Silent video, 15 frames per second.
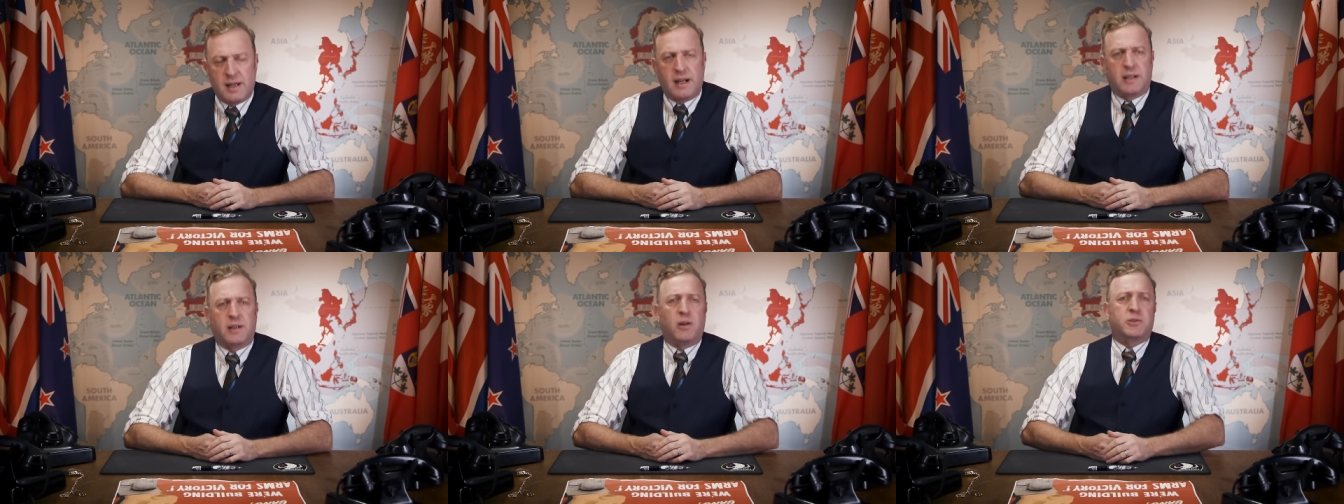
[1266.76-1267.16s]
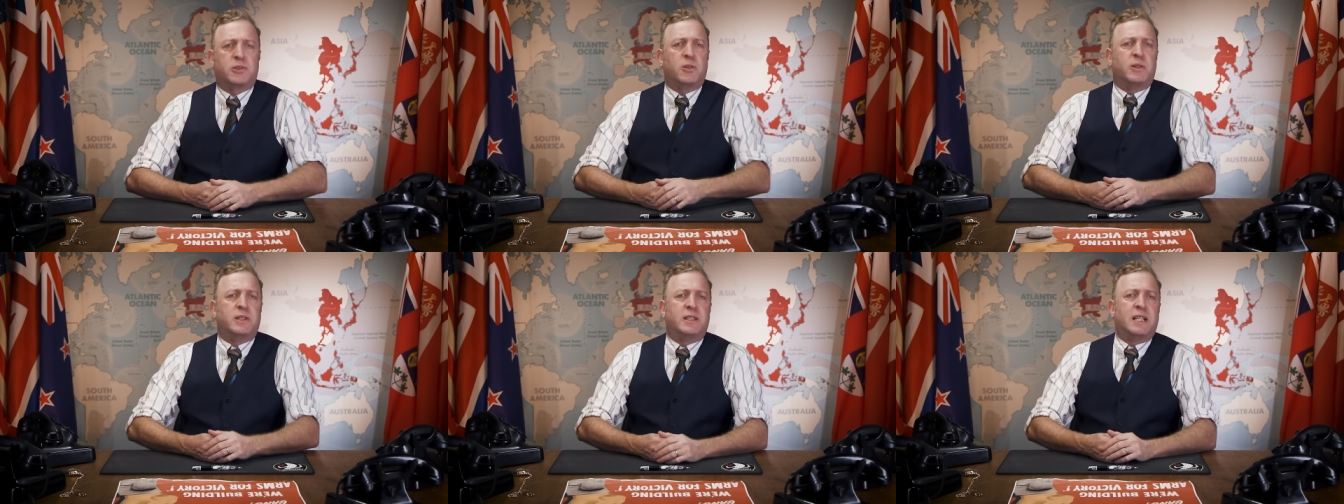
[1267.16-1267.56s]
And
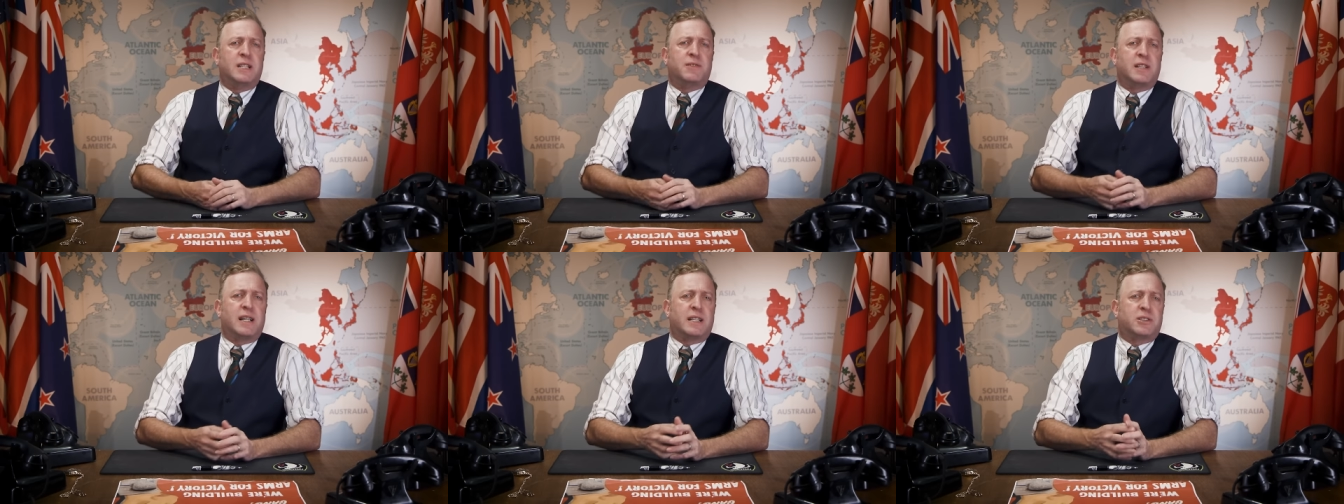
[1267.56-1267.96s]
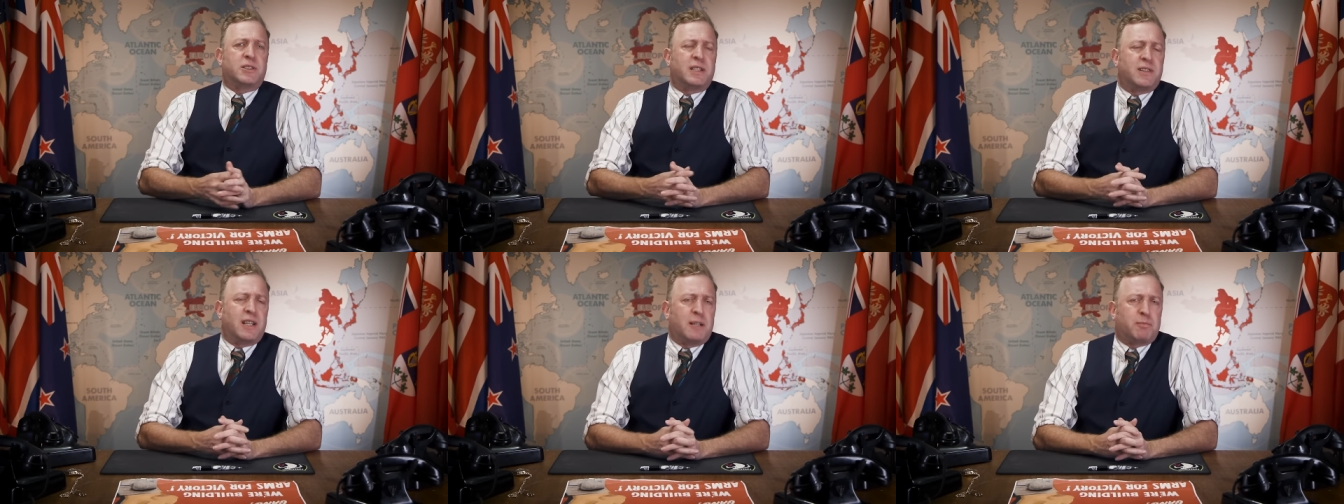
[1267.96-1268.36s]
also in naval
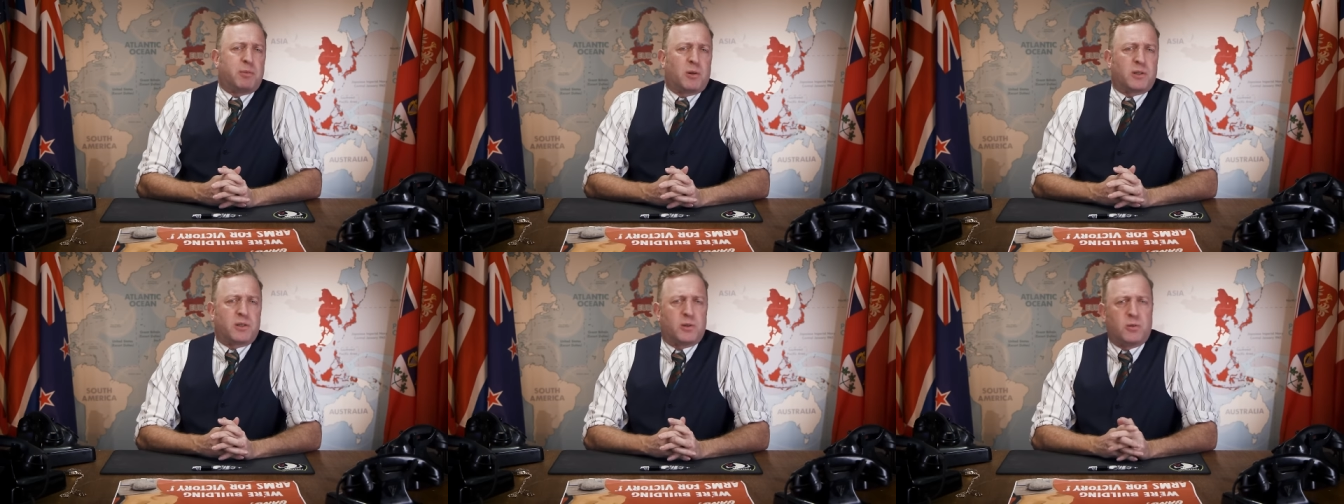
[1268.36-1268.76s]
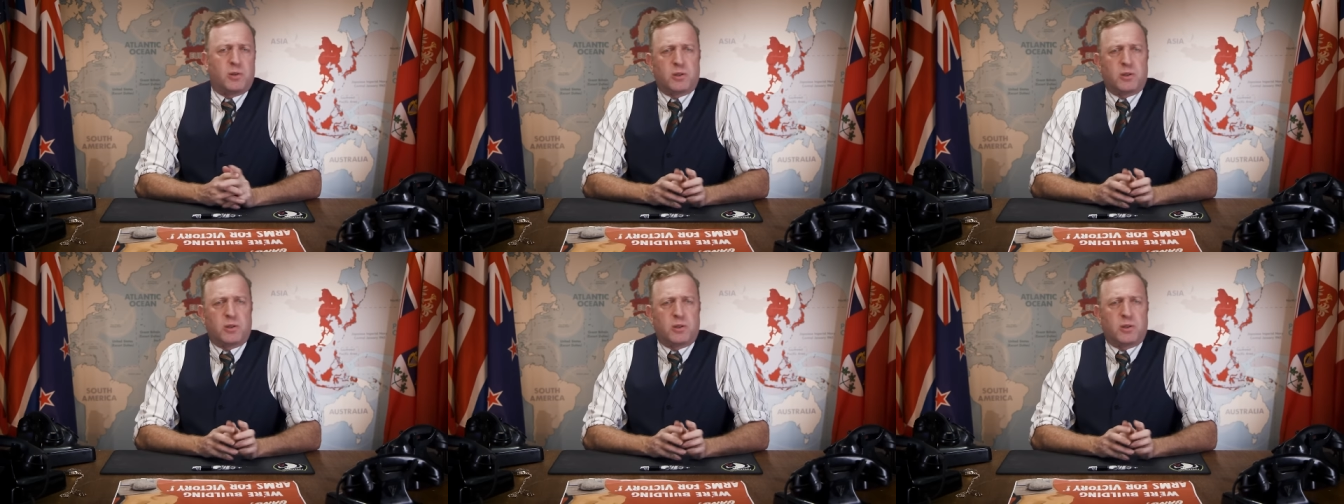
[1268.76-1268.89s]
action in that part of the